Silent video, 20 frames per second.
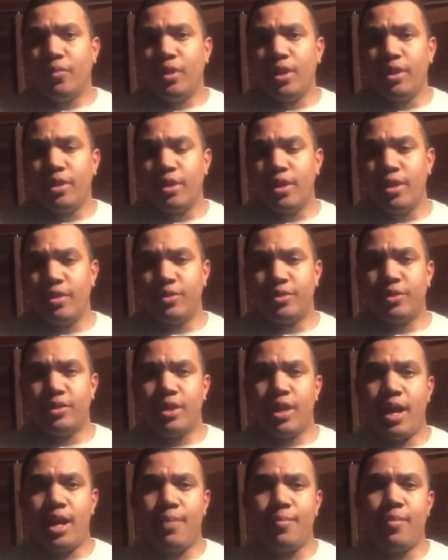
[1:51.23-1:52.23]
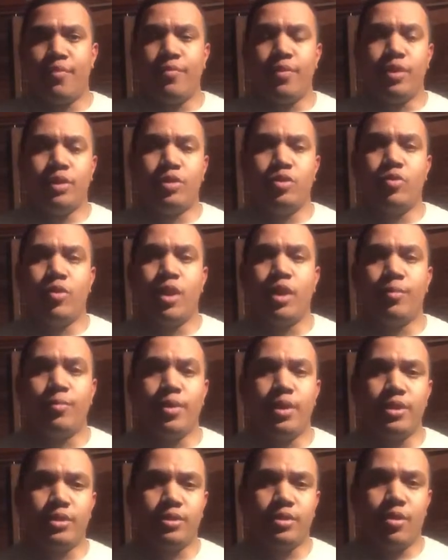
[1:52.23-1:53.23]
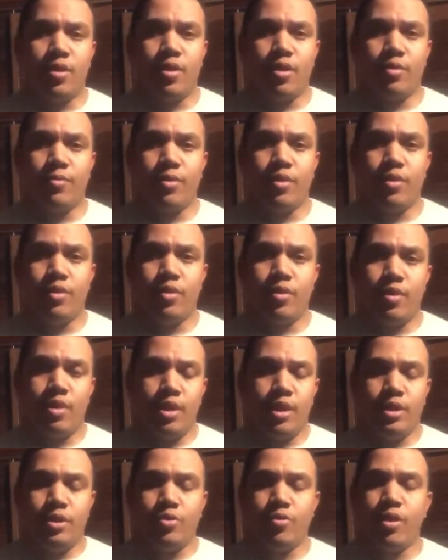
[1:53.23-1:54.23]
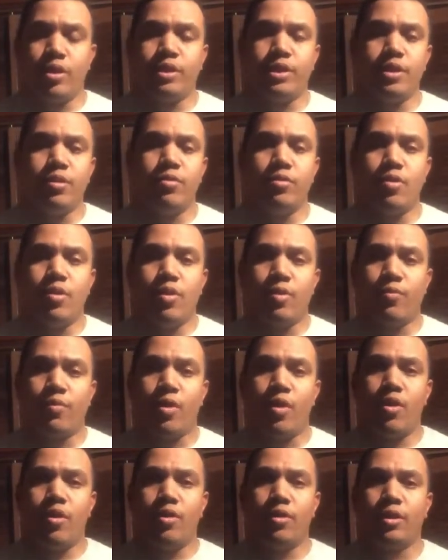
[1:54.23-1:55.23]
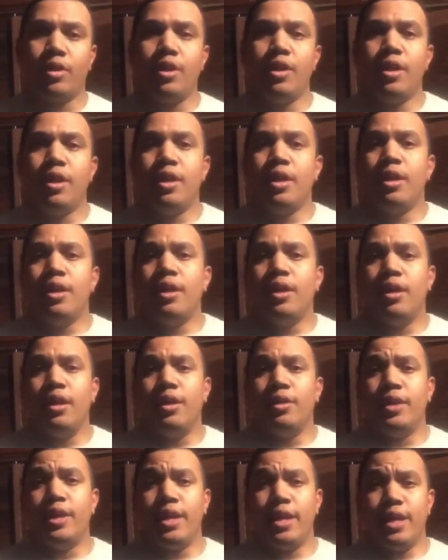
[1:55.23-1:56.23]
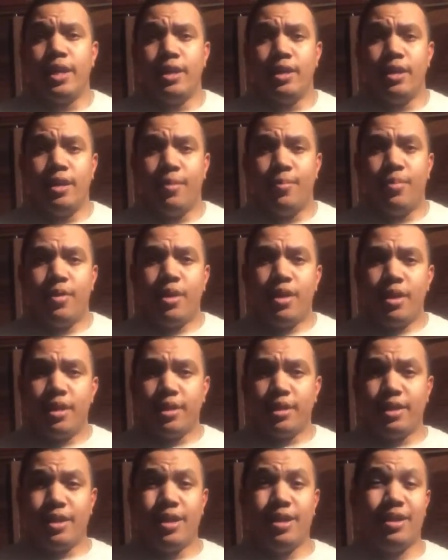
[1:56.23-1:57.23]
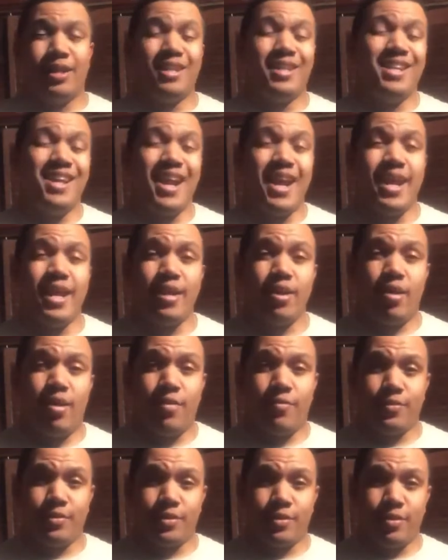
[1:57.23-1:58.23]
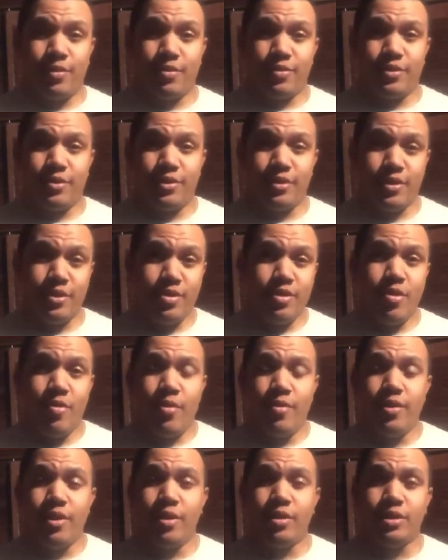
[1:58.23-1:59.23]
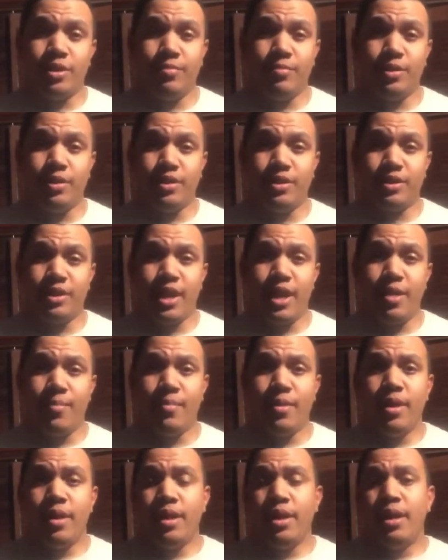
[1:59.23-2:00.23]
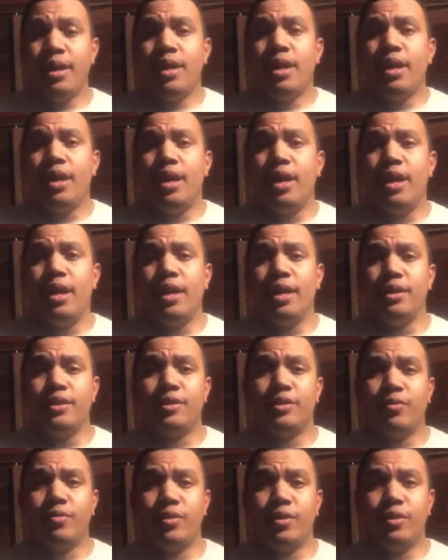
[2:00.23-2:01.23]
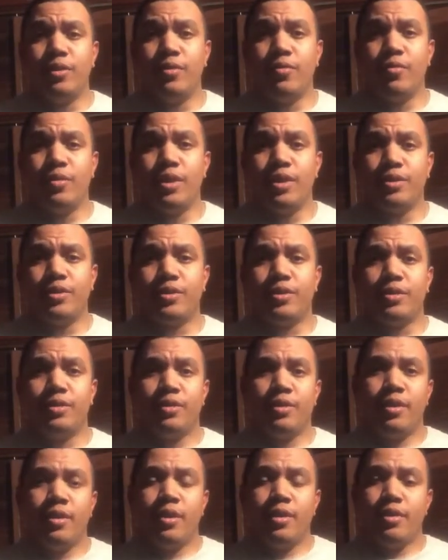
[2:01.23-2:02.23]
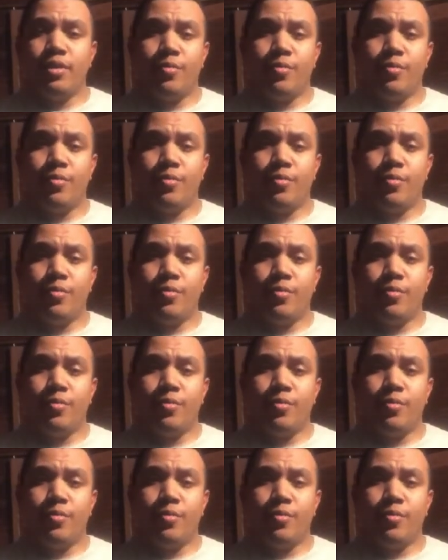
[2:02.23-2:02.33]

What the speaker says: there's type of a drug bust gone, or a drug deal gone wrong. They end up killing 8 officers, you know, in their attempt to escape. And so to do this, the